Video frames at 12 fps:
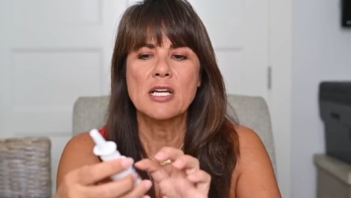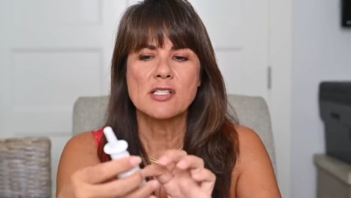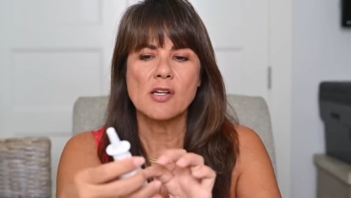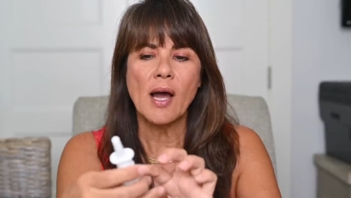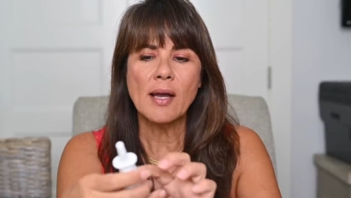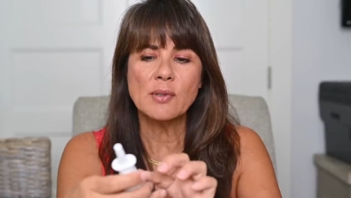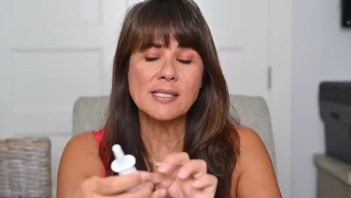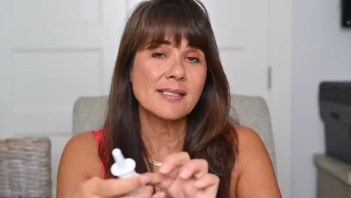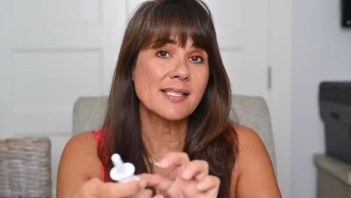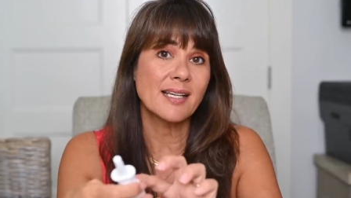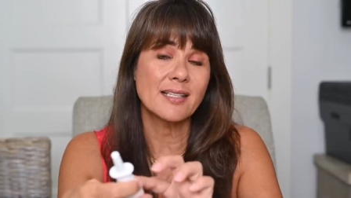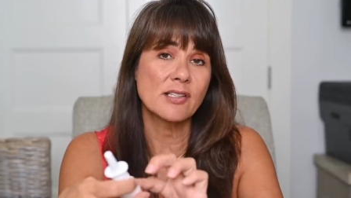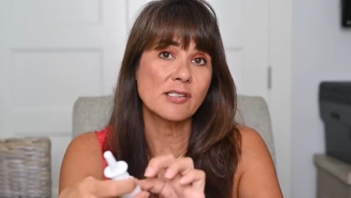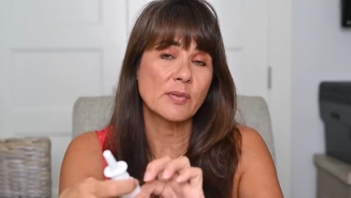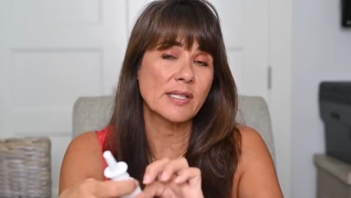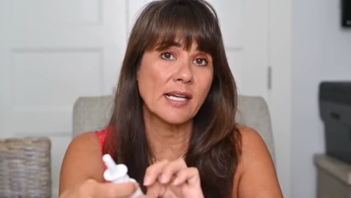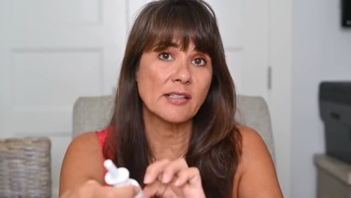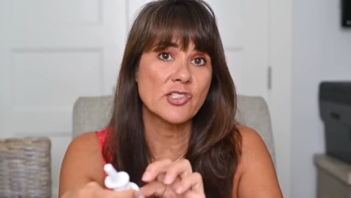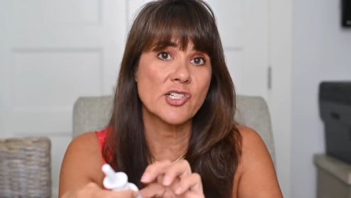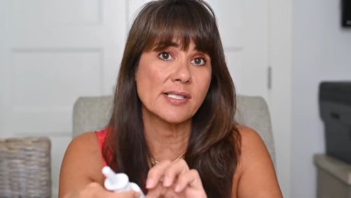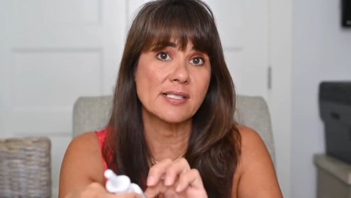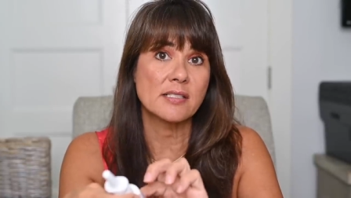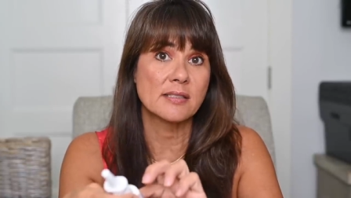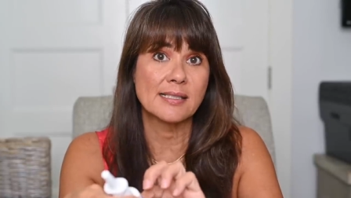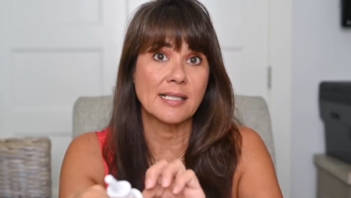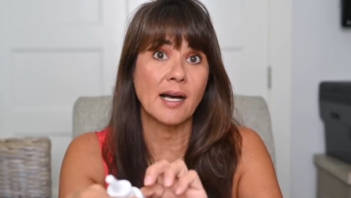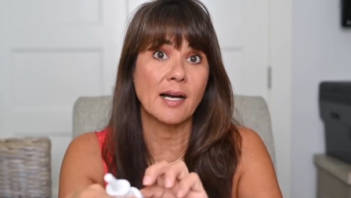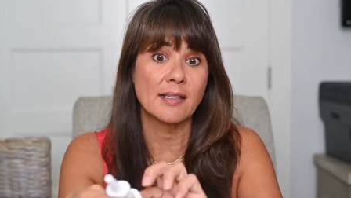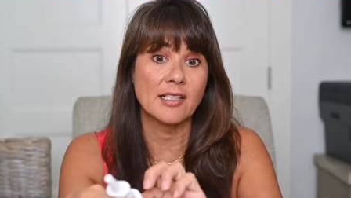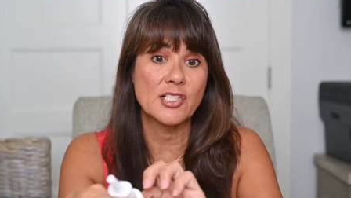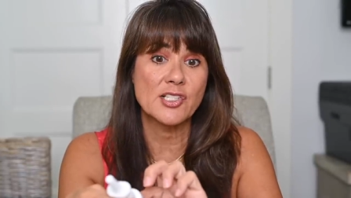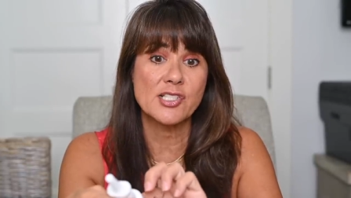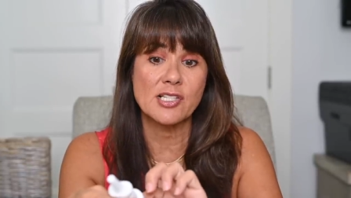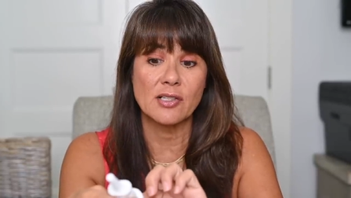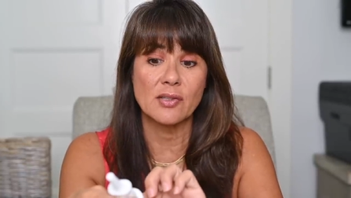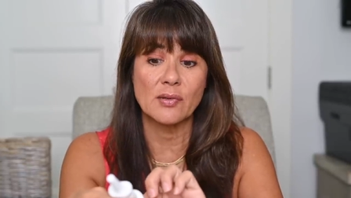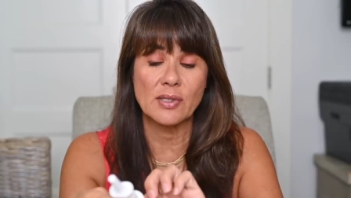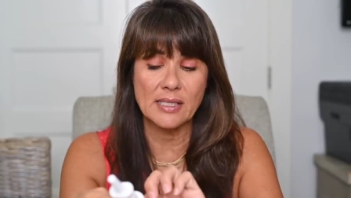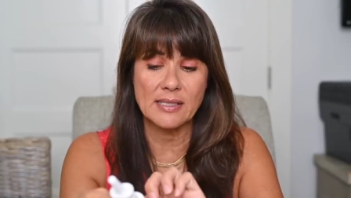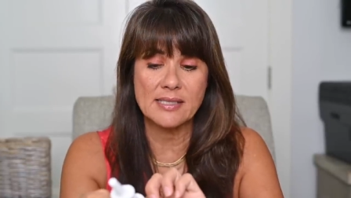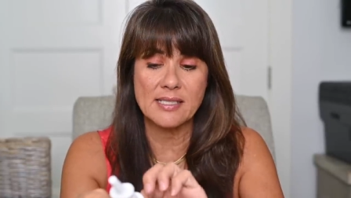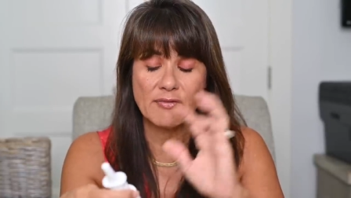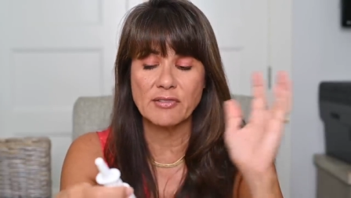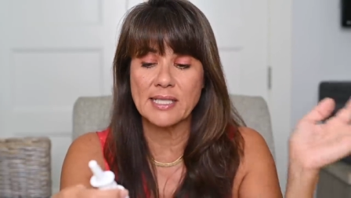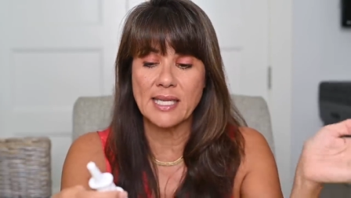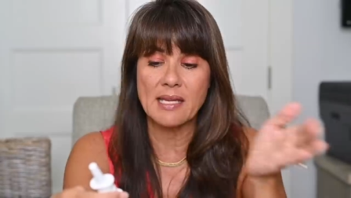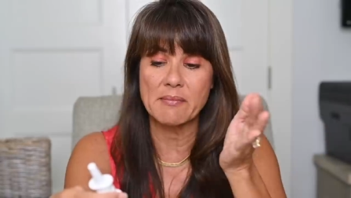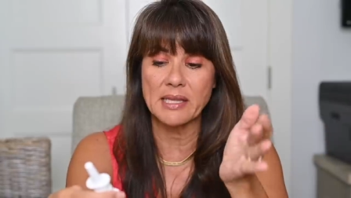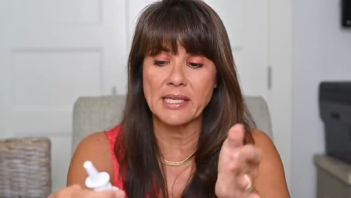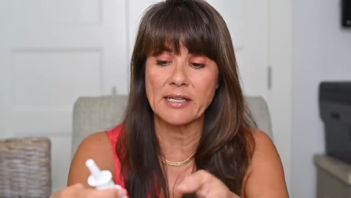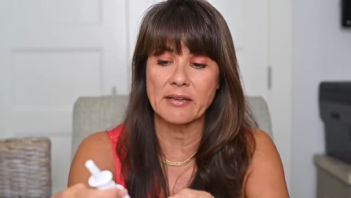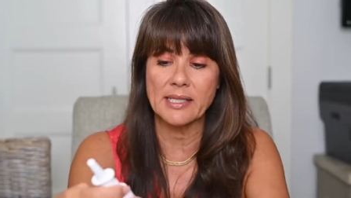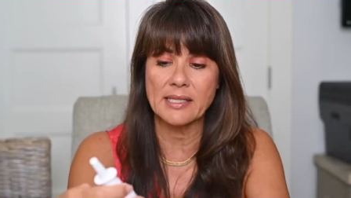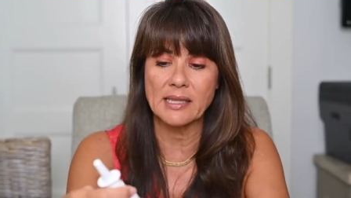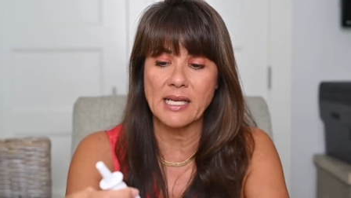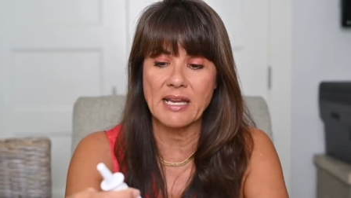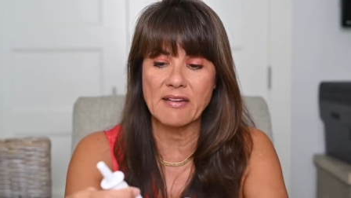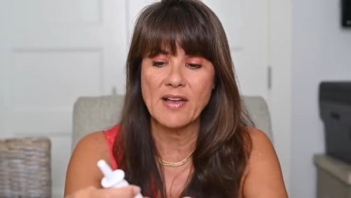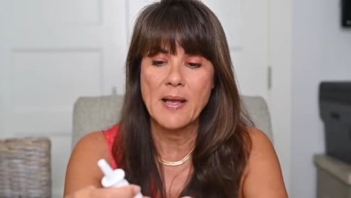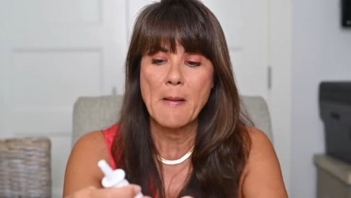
So I wasn't diagnosed with allergies until I was in college, so it definitely came later in life.